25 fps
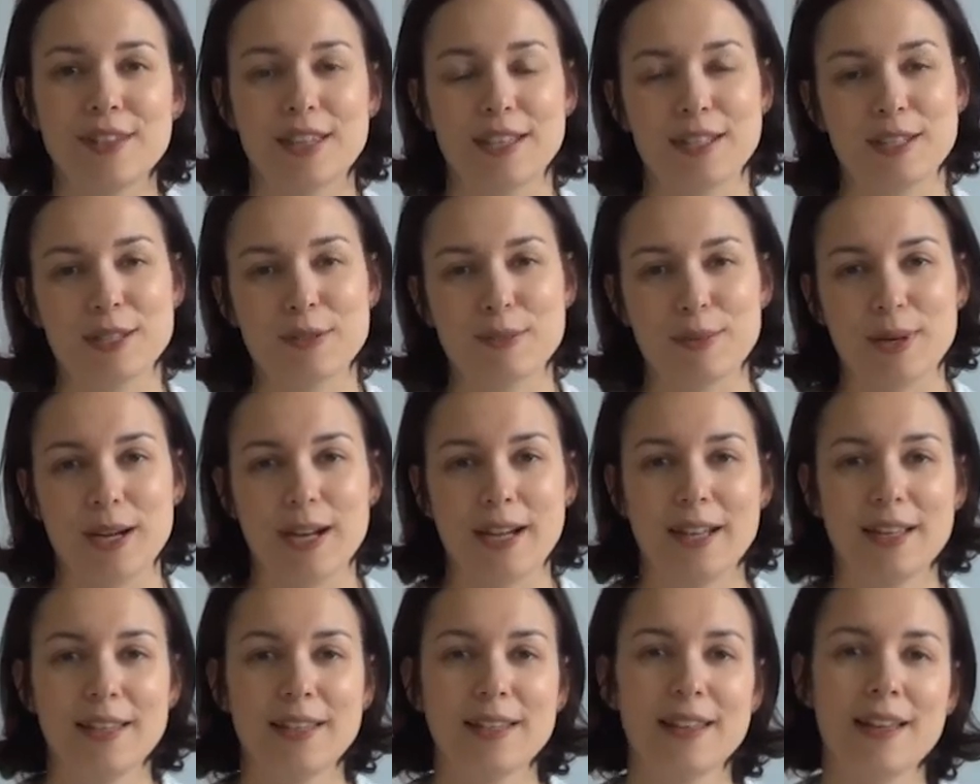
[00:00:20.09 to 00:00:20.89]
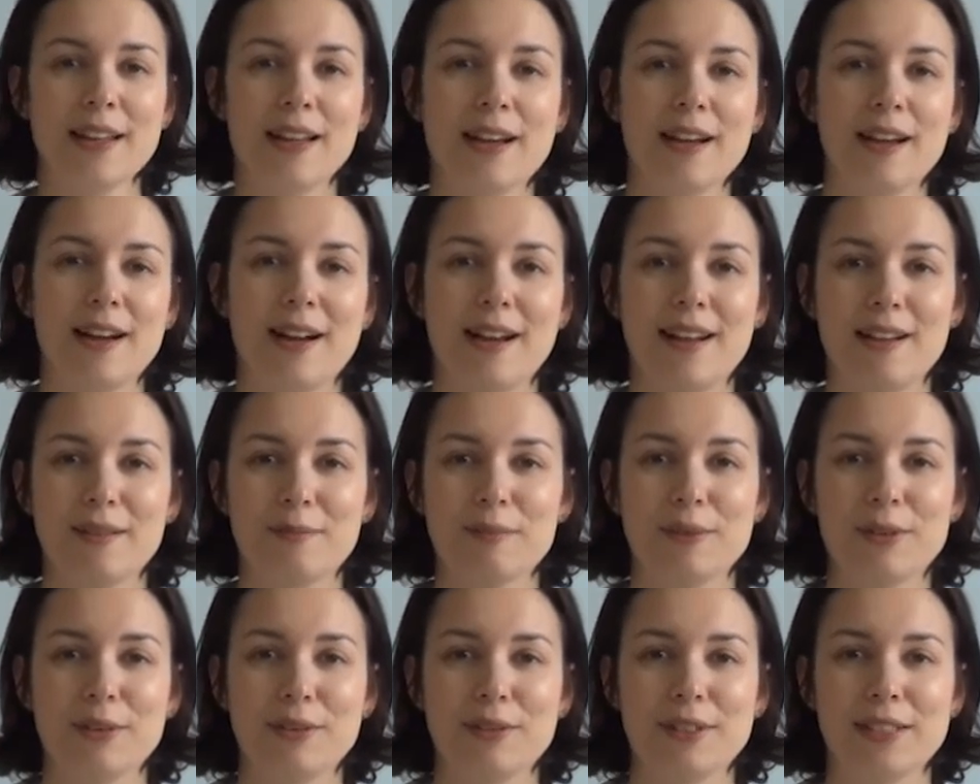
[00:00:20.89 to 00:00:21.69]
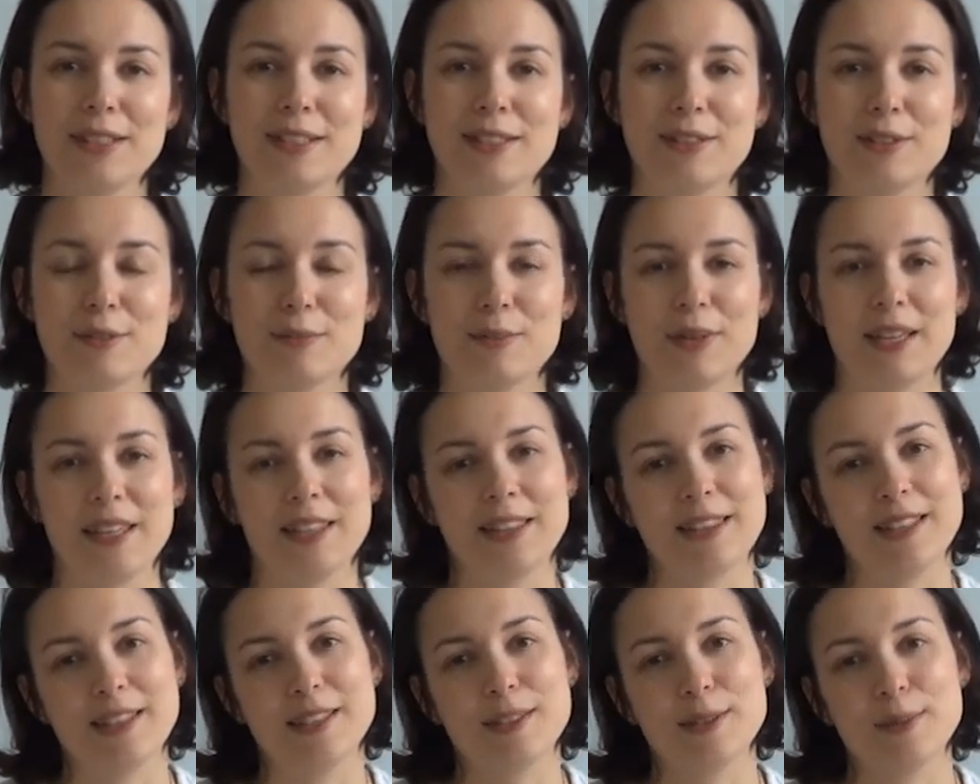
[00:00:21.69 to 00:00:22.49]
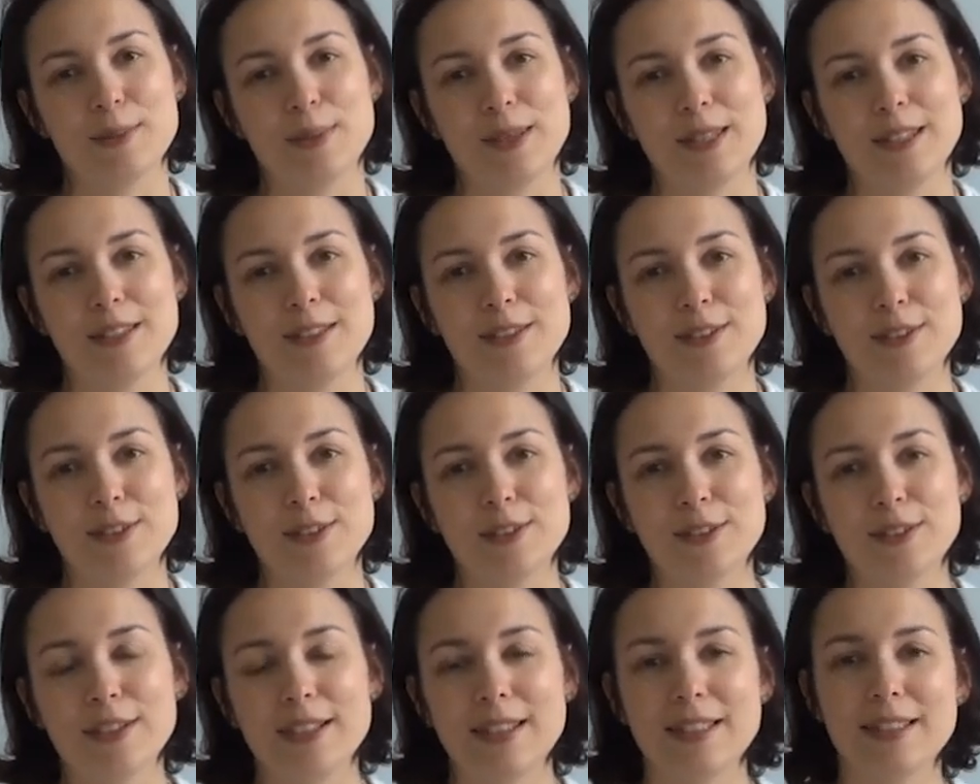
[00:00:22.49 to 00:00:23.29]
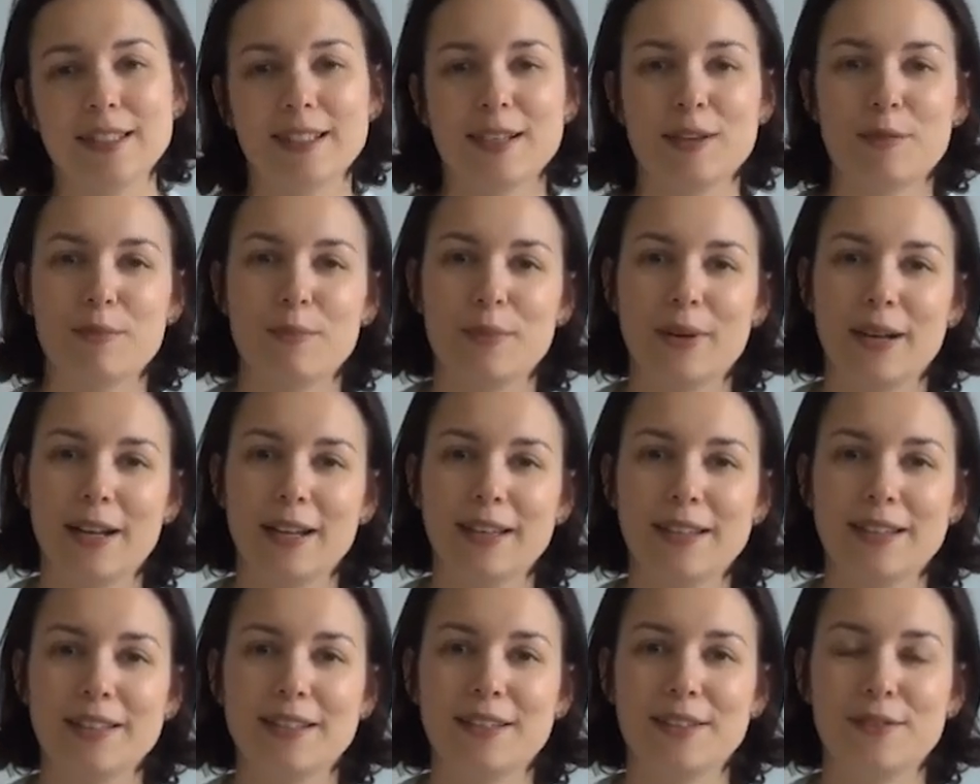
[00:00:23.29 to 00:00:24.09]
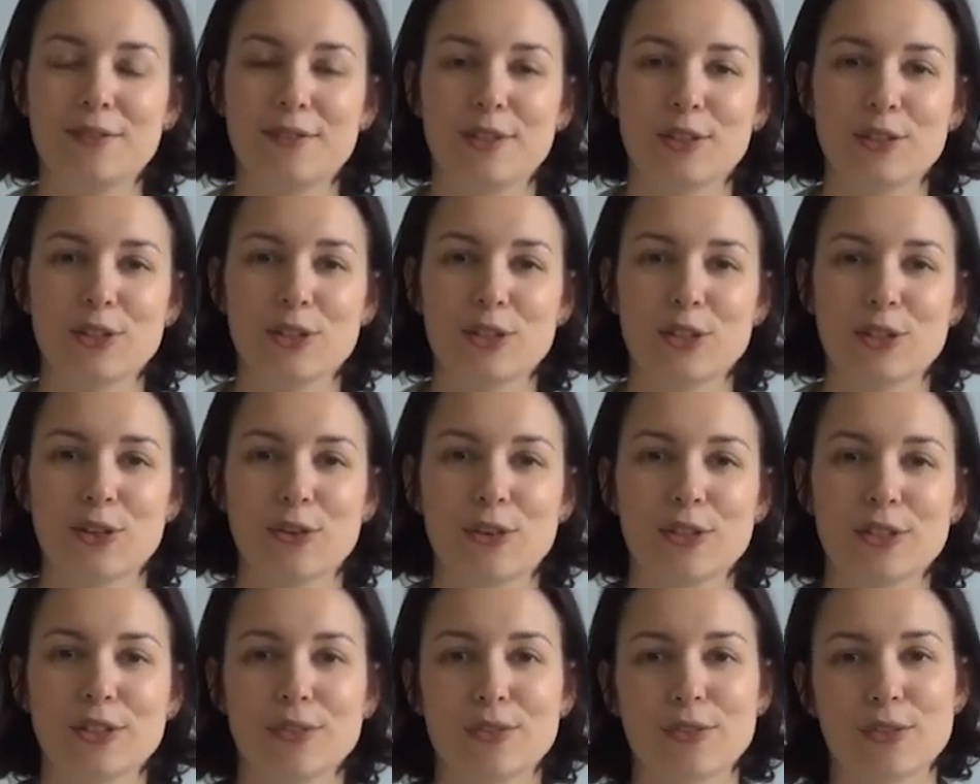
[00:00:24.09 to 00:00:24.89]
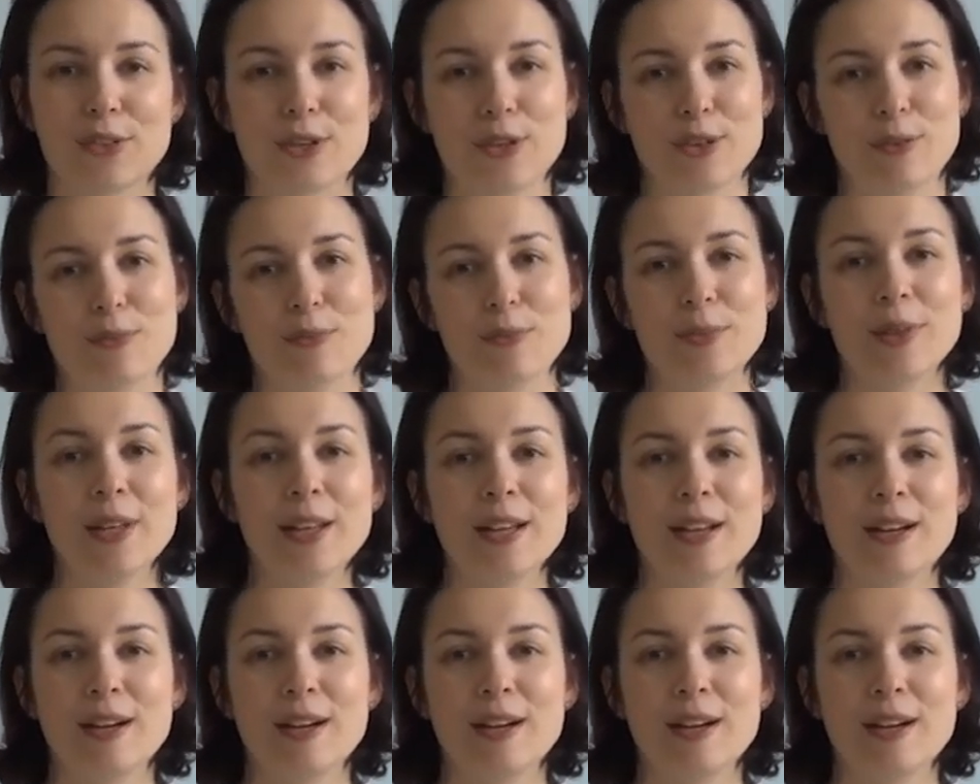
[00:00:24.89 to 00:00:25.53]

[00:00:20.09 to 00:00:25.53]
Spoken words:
That's why I'm going to make this video and combine different shots from